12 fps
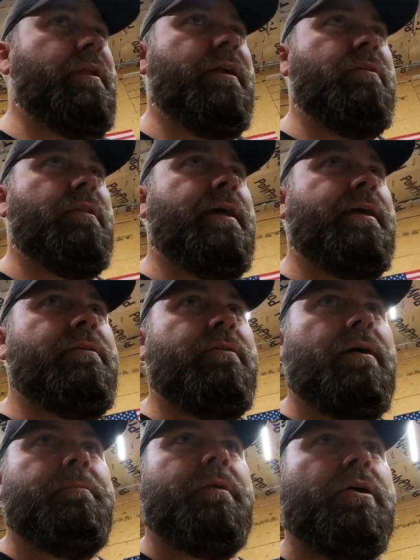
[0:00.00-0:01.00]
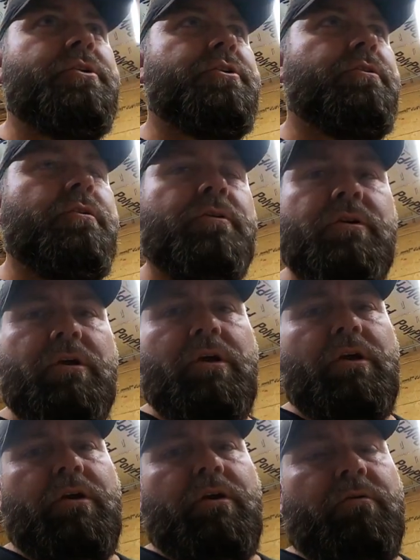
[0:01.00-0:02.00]
on here later, I'm not sure.
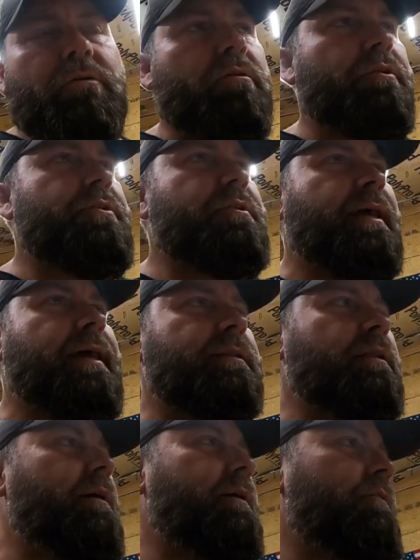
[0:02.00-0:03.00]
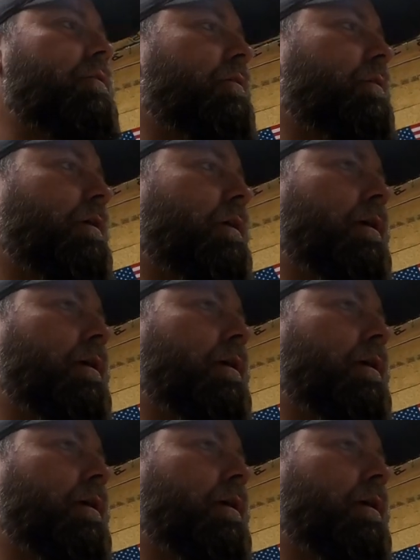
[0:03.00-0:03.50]
We're going to do the headliner.